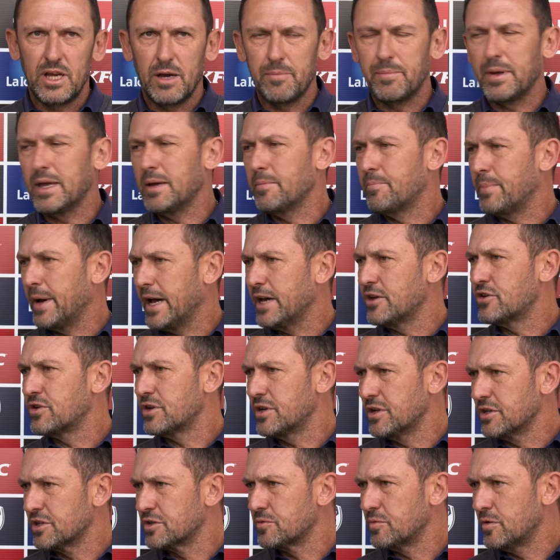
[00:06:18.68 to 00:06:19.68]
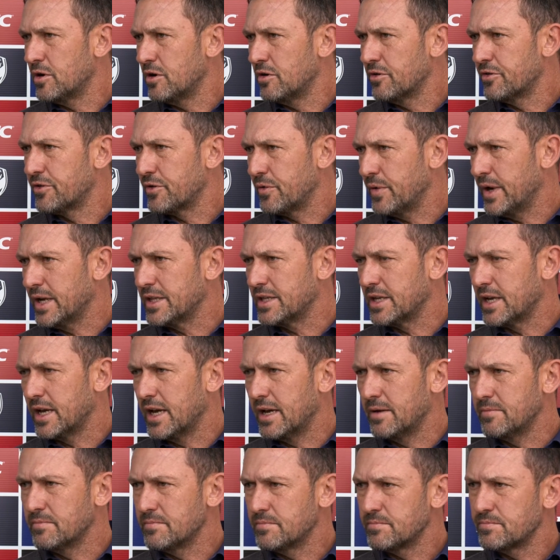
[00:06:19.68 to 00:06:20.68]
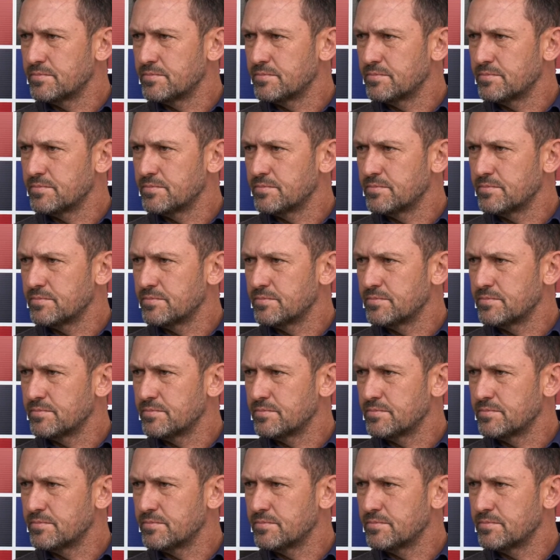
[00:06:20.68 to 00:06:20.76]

being patient as well throughout the game.